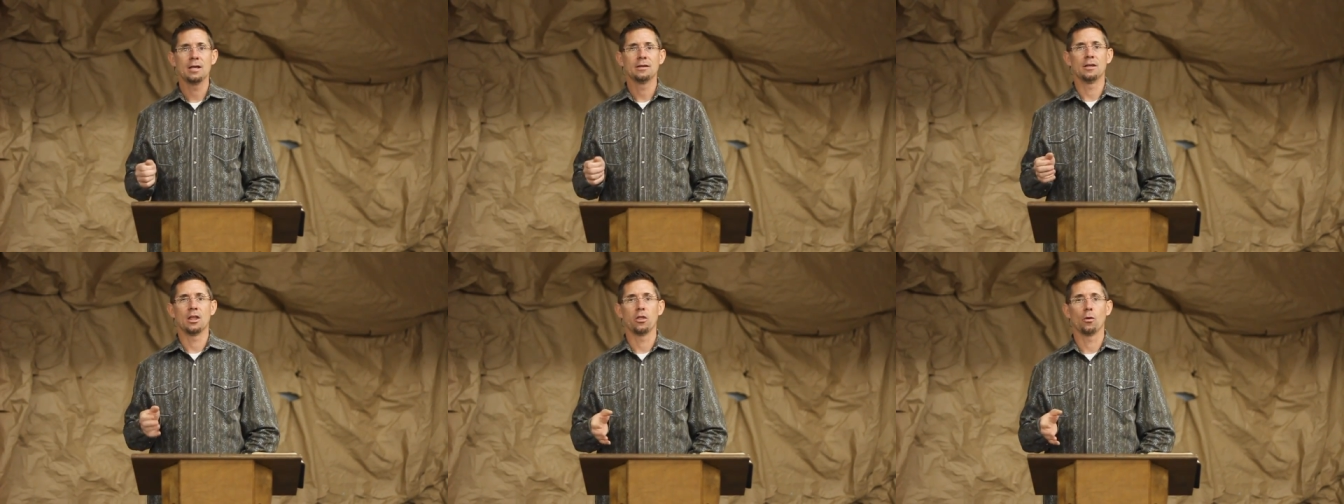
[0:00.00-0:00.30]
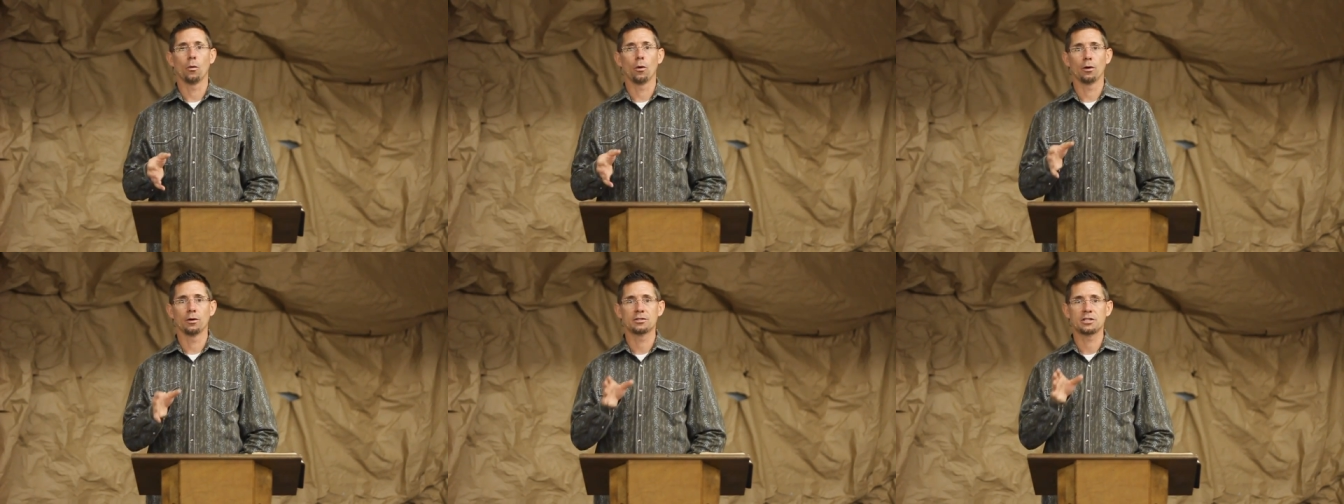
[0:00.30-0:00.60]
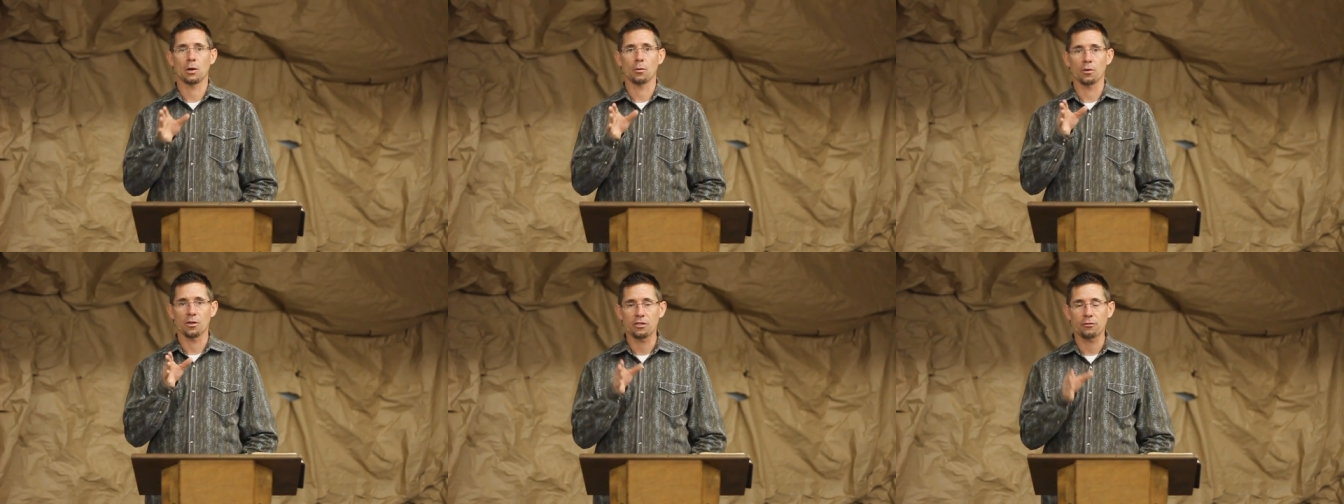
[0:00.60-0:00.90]
In other words,
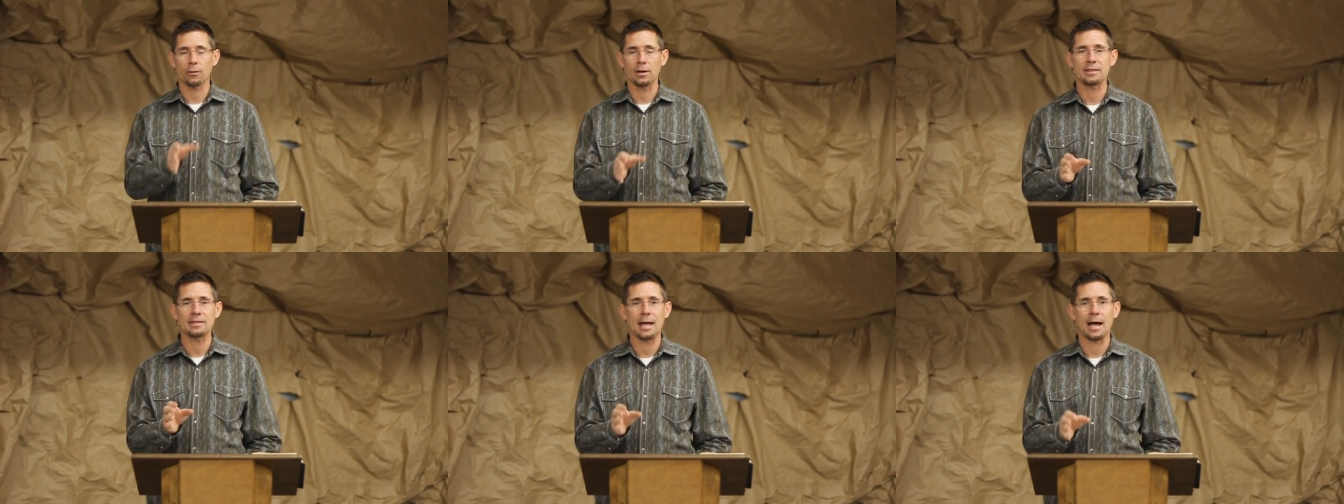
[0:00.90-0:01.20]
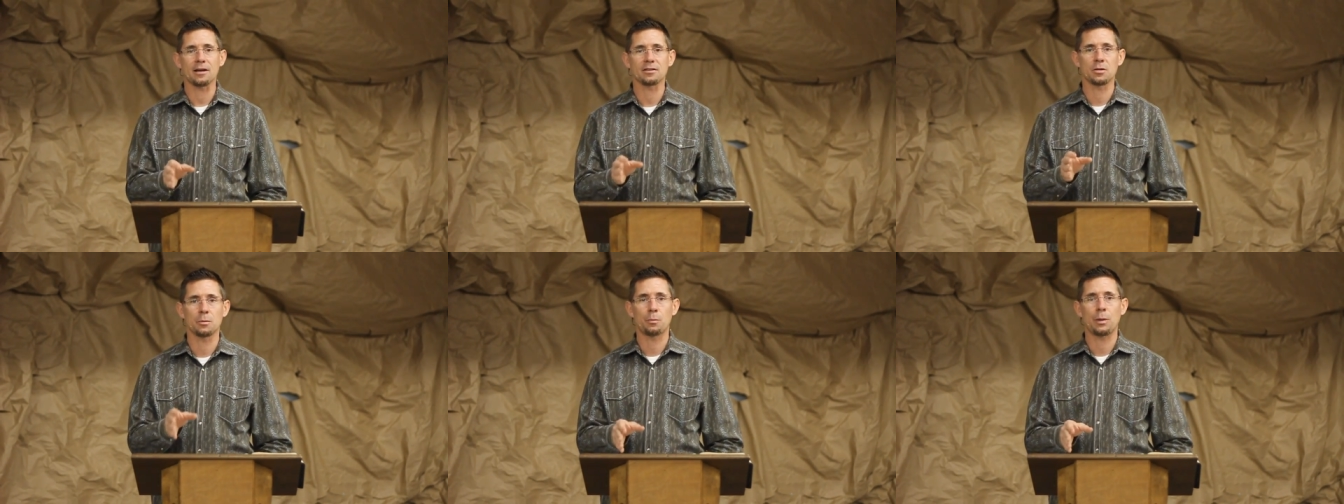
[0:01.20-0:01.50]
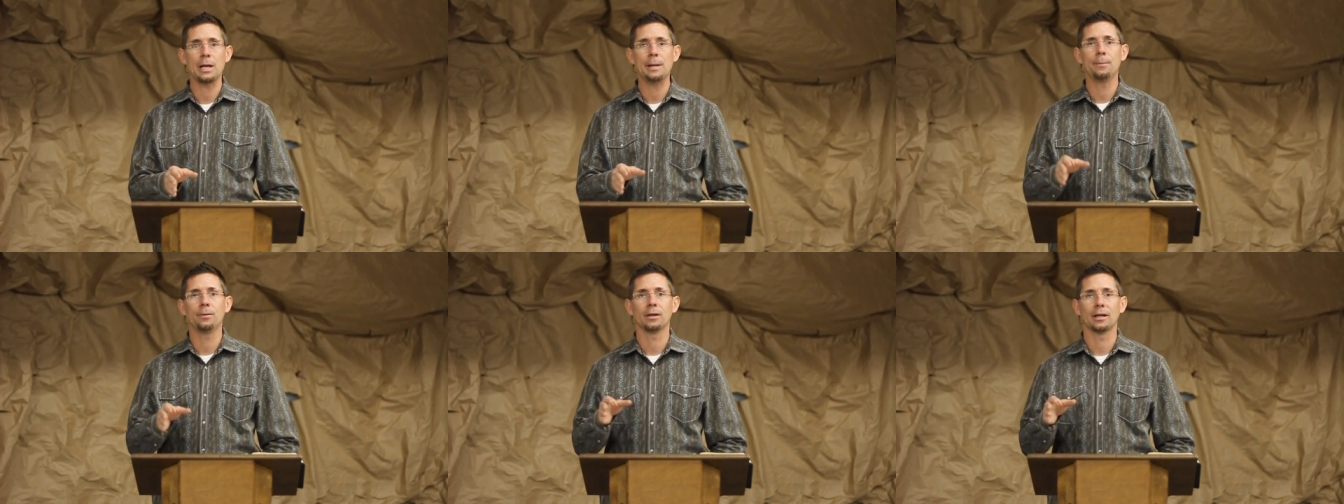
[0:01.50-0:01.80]
there were 3,000
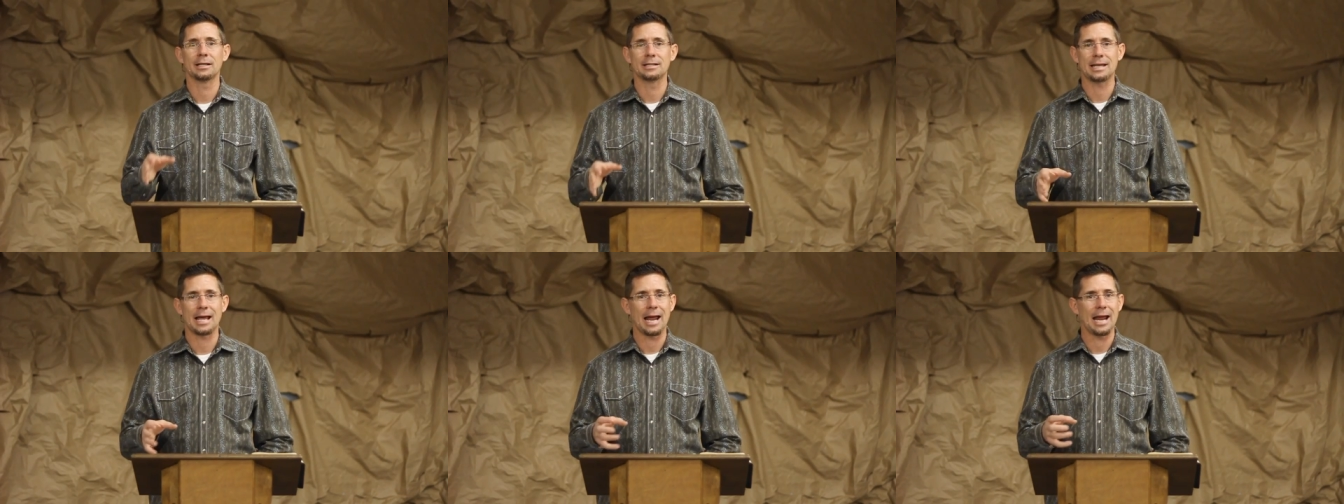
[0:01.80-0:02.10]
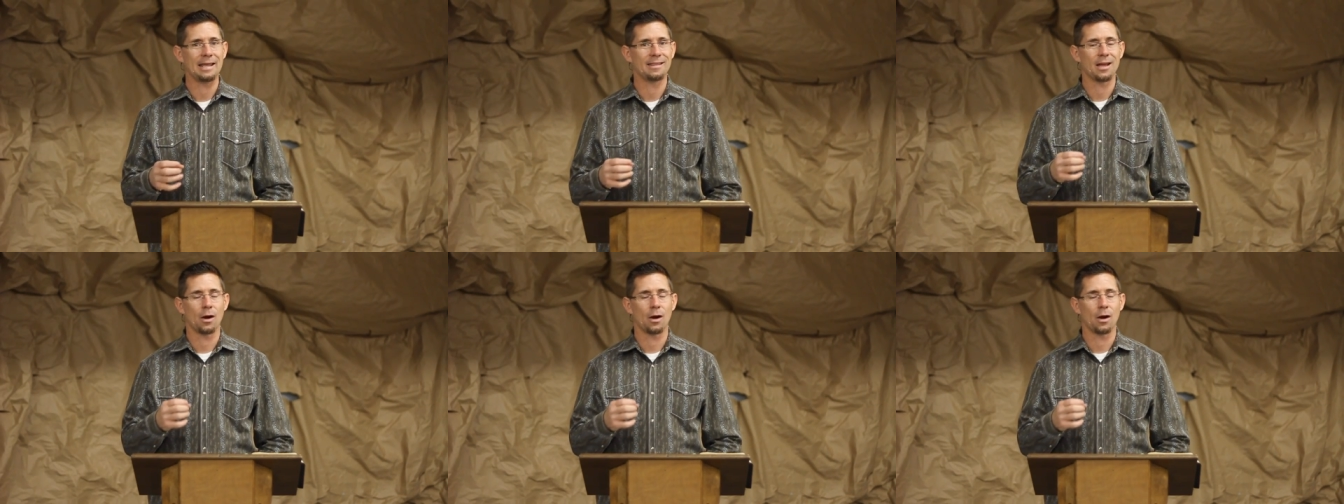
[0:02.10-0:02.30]
people a day